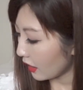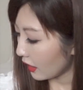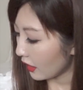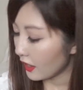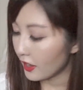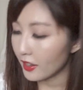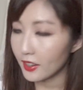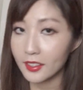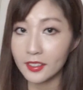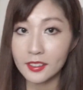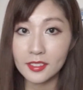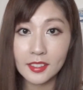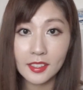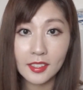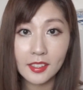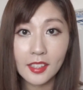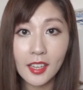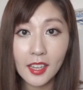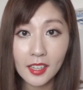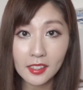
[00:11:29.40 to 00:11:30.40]
And
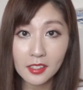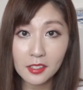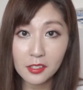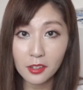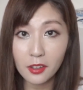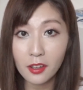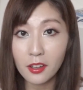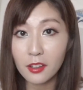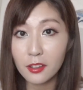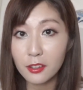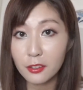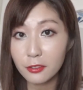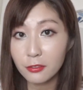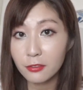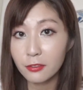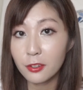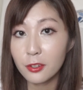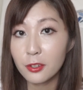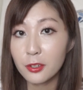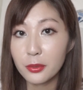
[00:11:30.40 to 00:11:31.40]
that is
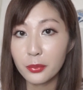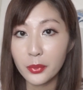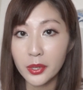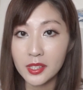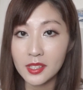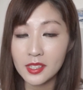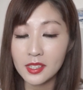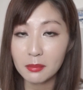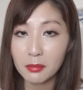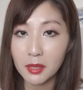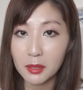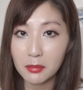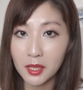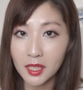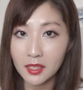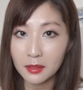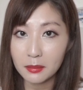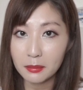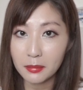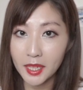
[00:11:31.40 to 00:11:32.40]
all for what's in my
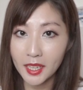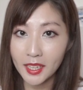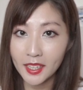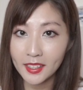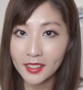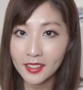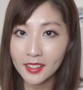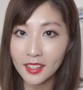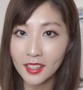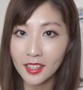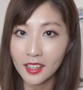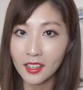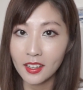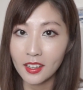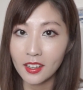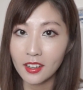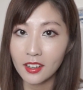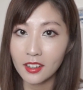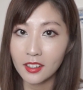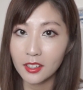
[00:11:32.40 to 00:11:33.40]
makeup bag.
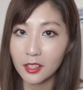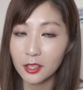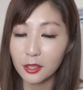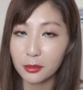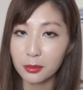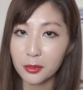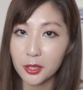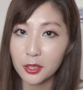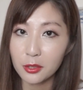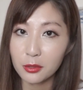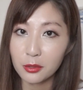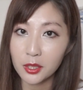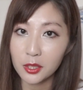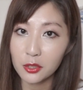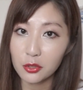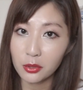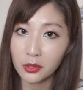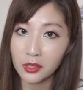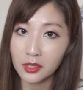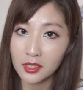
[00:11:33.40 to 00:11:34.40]
I hope you
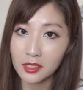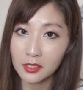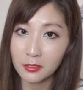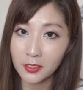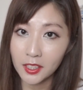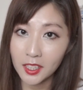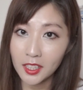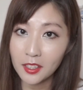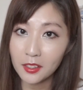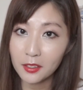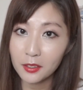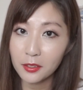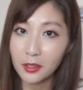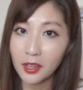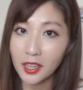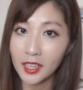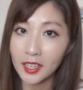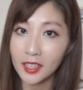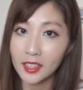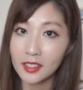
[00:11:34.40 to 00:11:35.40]
enjoyed this
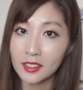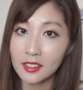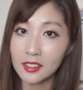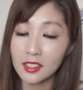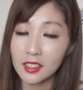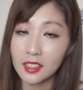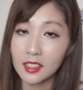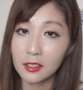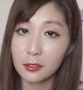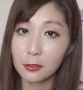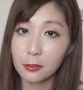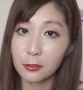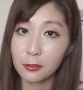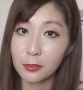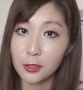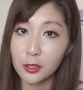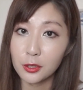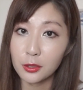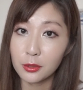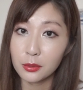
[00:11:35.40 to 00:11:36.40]
video, and if
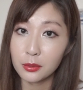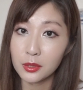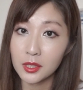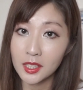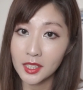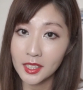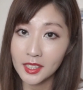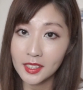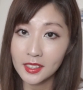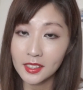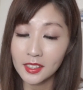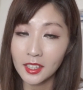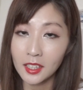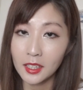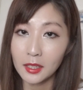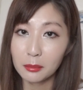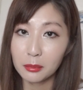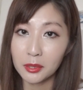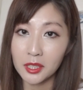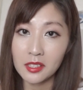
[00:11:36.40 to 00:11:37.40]
you did,
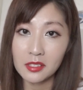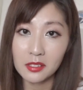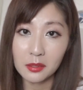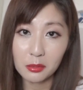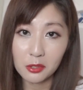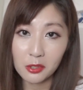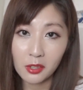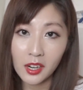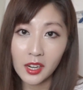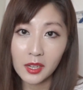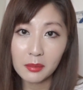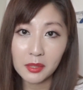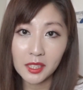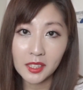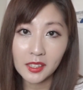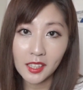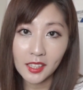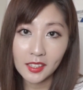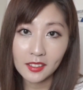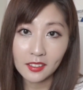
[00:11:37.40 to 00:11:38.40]
please subscribe
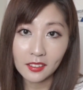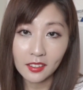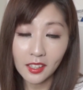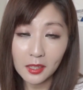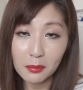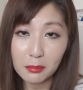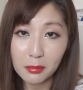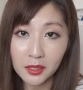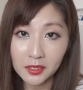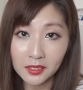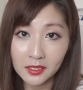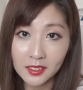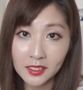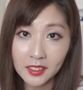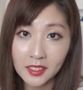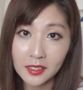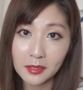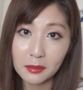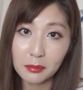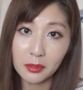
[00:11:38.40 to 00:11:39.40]
and hit the like
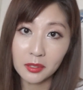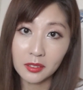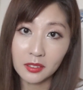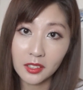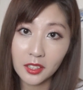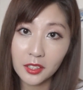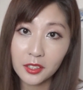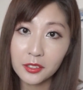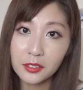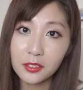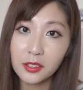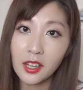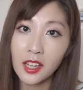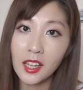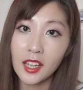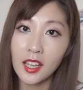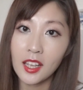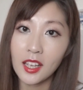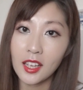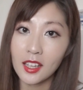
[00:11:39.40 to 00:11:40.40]
button below,
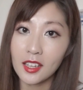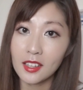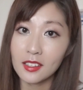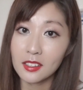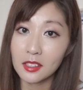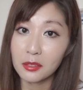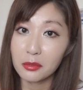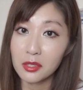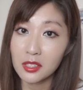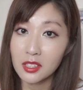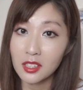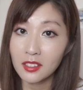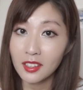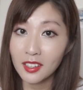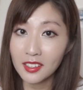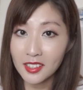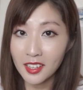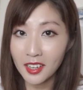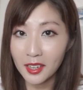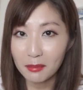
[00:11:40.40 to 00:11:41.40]
and I will see you
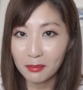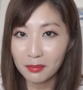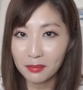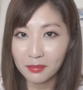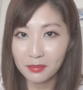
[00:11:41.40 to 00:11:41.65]
next time.